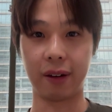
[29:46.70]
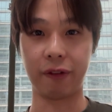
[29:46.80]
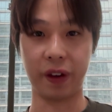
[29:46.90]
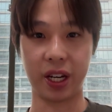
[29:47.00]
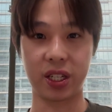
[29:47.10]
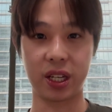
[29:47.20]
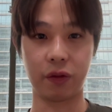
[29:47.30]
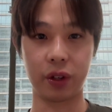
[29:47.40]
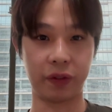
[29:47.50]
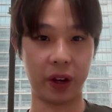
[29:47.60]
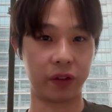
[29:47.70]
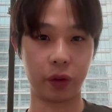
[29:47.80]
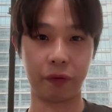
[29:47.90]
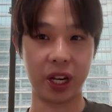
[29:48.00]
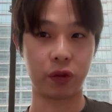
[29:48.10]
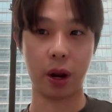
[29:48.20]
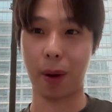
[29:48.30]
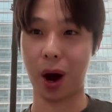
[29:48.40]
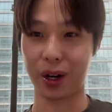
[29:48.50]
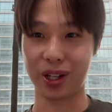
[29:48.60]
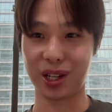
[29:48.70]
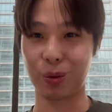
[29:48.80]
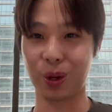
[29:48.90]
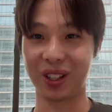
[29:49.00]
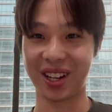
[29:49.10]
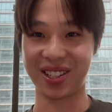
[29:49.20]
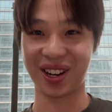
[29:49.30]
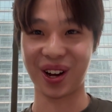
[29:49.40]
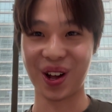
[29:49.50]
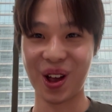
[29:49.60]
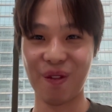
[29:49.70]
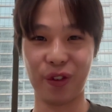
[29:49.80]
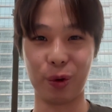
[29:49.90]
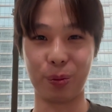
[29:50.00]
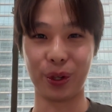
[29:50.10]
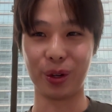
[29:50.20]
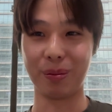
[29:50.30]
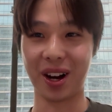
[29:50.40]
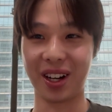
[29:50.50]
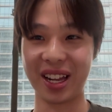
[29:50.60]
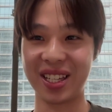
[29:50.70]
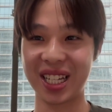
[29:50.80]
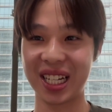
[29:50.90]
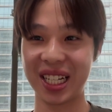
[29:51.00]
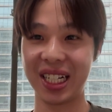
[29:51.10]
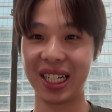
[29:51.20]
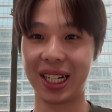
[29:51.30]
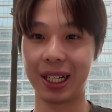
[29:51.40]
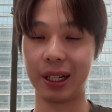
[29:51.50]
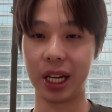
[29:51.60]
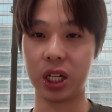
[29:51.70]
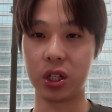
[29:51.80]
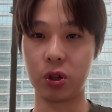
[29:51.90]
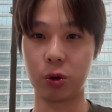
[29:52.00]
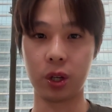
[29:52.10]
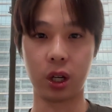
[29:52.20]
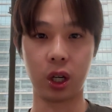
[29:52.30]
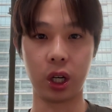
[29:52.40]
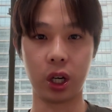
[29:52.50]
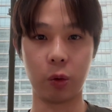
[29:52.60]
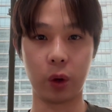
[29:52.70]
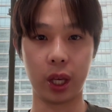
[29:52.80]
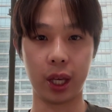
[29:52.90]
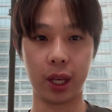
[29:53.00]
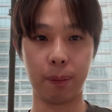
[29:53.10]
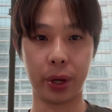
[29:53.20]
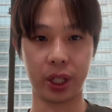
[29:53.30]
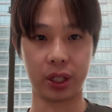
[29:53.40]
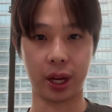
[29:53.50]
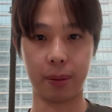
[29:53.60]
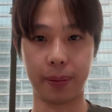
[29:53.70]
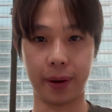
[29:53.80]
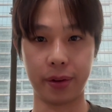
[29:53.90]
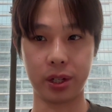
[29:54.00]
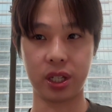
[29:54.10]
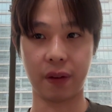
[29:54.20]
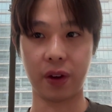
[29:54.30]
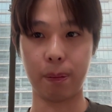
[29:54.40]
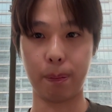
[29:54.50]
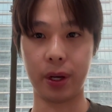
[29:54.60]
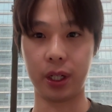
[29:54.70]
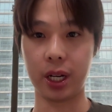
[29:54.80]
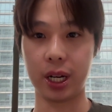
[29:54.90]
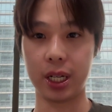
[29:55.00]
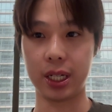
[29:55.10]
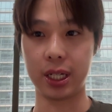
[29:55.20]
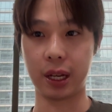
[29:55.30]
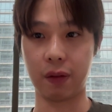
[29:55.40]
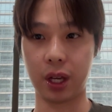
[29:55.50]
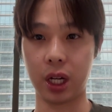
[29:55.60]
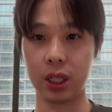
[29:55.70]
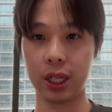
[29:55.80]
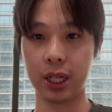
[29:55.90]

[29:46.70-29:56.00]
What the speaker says: fixed rate markets as well as durable yield markets. In June earlier, we picked at about 7 billion in TVL.